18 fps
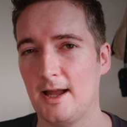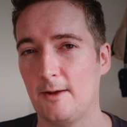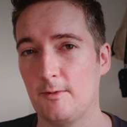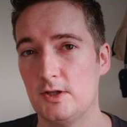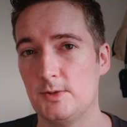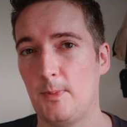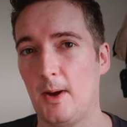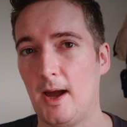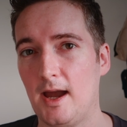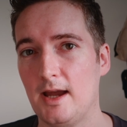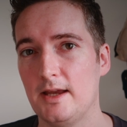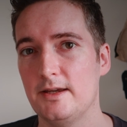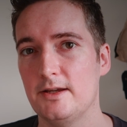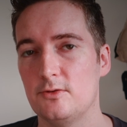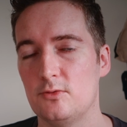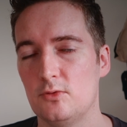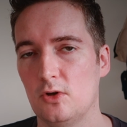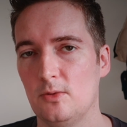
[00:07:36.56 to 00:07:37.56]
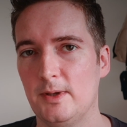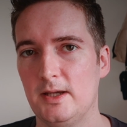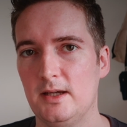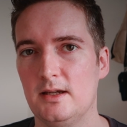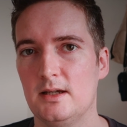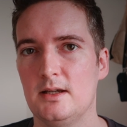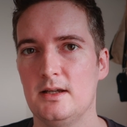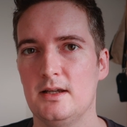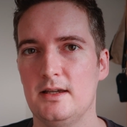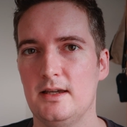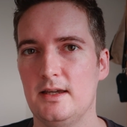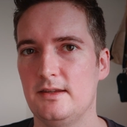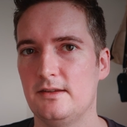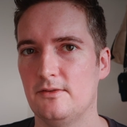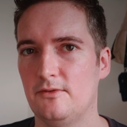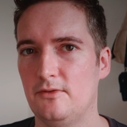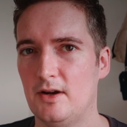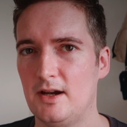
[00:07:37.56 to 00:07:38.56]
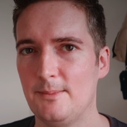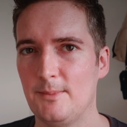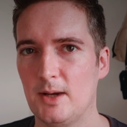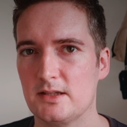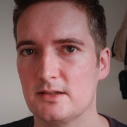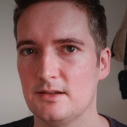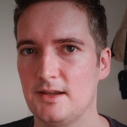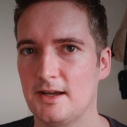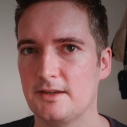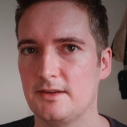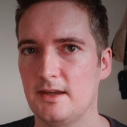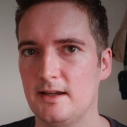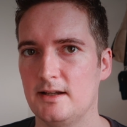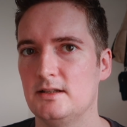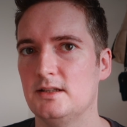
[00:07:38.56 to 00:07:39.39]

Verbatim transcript: language behind it, Ruby, is very much like the